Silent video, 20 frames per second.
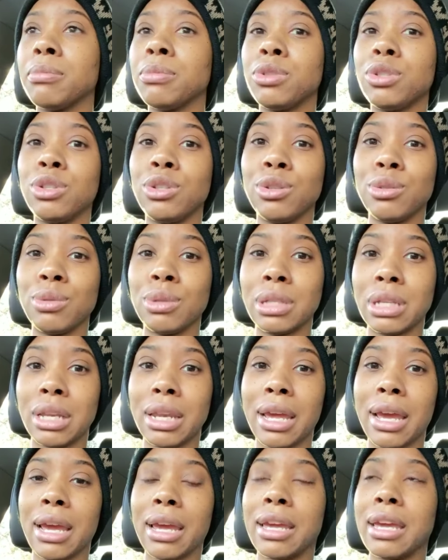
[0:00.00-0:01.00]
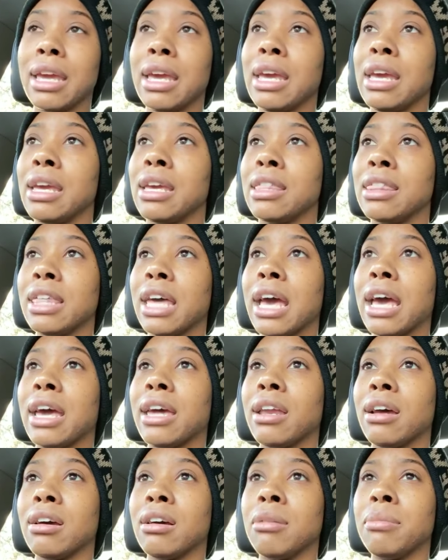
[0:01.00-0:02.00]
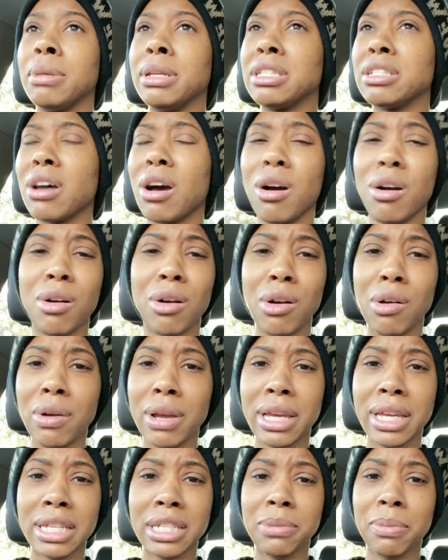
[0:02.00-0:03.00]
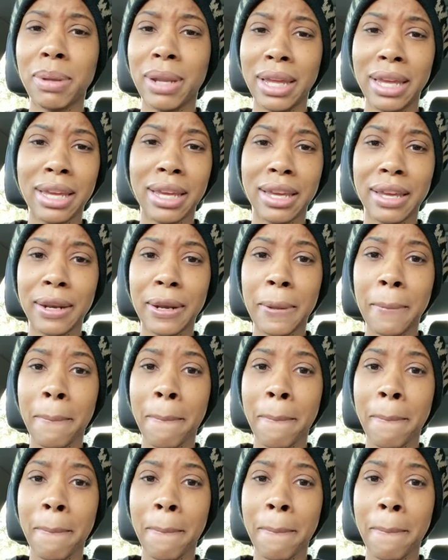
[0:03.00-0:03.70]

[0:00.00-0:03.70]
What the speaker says: to you today that it's all going as planned.